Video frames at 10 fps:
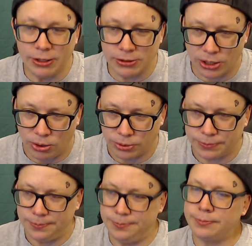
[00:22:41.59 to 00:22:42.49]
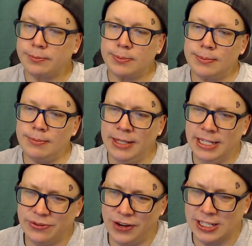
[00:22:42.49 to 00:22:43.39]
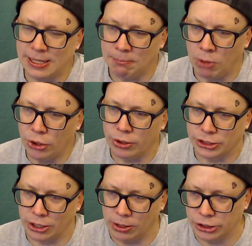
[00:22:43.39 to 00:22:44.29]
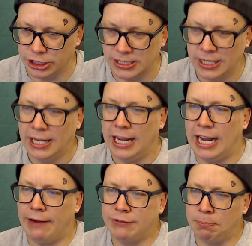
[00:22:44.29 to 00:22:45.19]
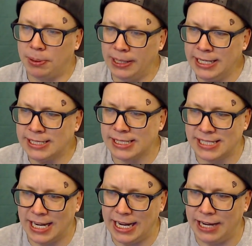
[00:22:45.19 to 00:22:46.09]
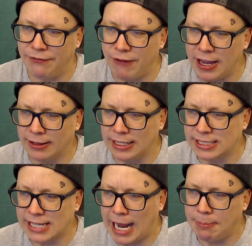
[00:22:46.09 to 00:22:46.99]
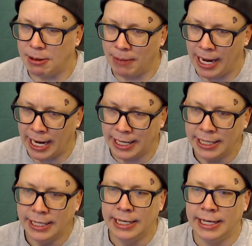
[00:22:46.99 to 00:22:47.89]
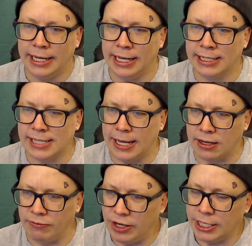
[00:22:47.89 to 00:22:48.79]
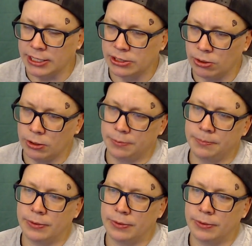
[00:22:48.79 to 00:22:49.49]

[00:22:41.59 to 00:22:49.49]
old, he's facing murder charges after police say he fatally stabbed a man inside a convenience store.